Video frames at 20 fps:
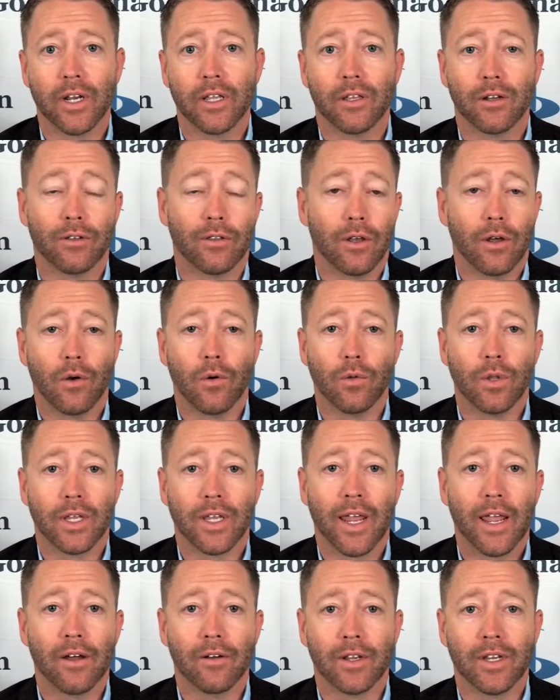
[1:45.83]
They're the only
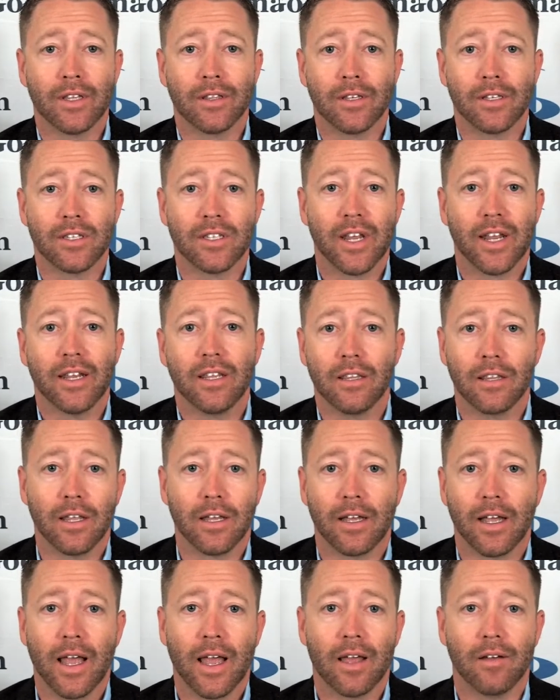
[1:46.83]
county in the state
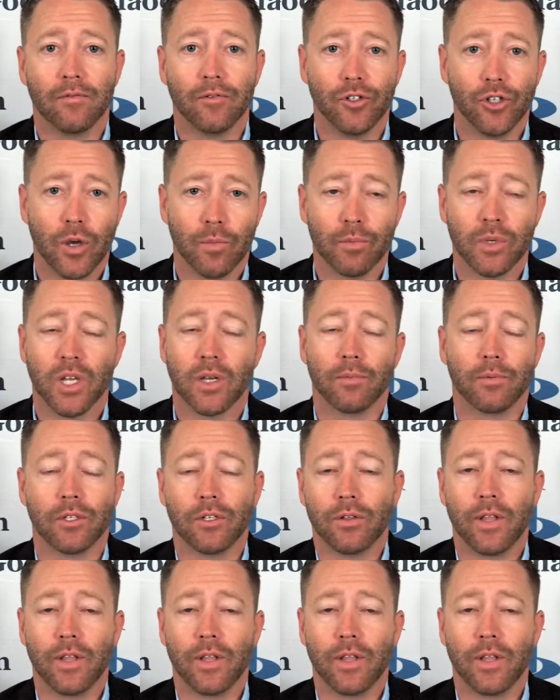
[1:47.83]
that have jumped up to